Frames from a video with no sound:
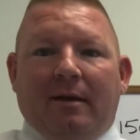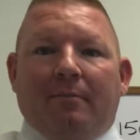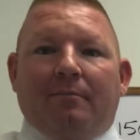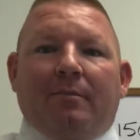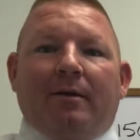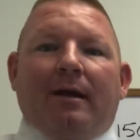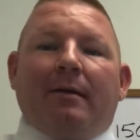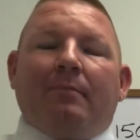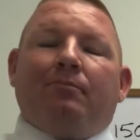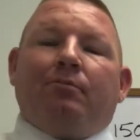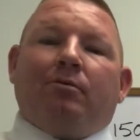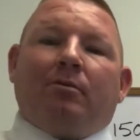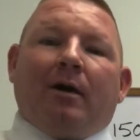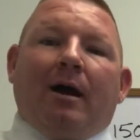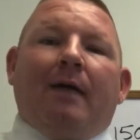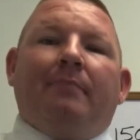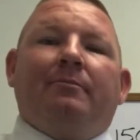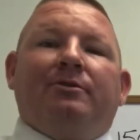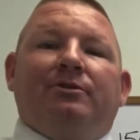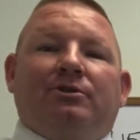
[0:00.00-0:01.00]
But I
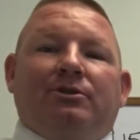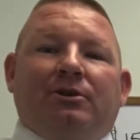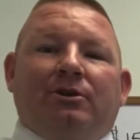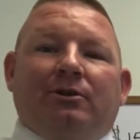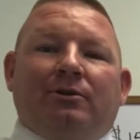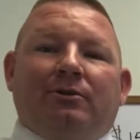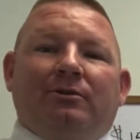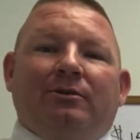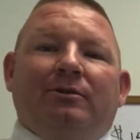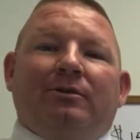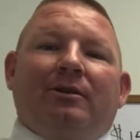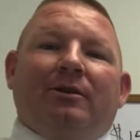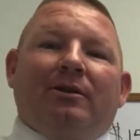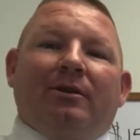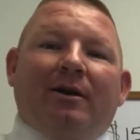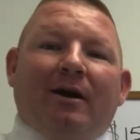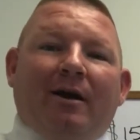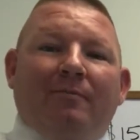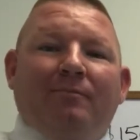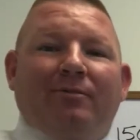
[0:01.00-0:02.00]
promise you, the
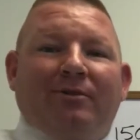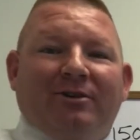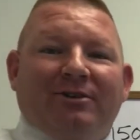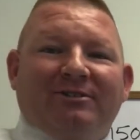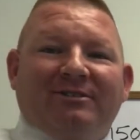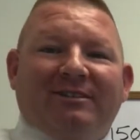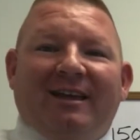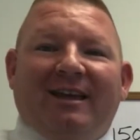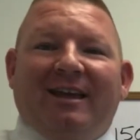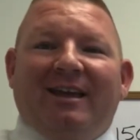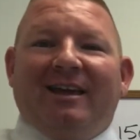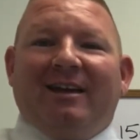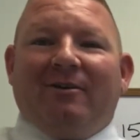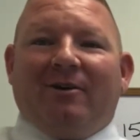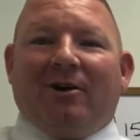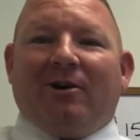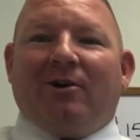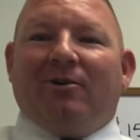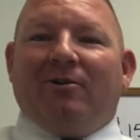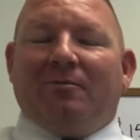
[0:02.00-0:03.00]
numbers
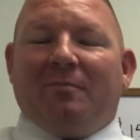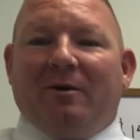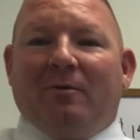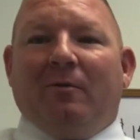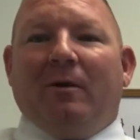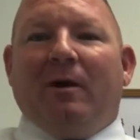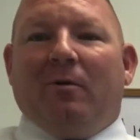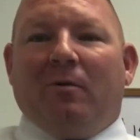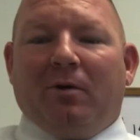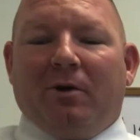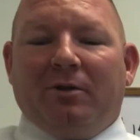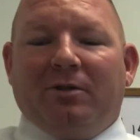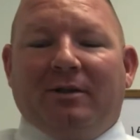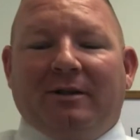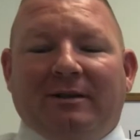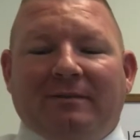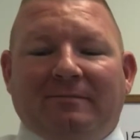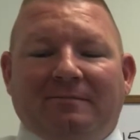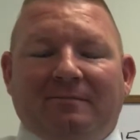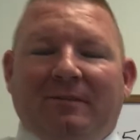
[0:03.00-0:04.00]
are going to be well worth
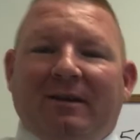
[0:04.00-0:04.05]
it.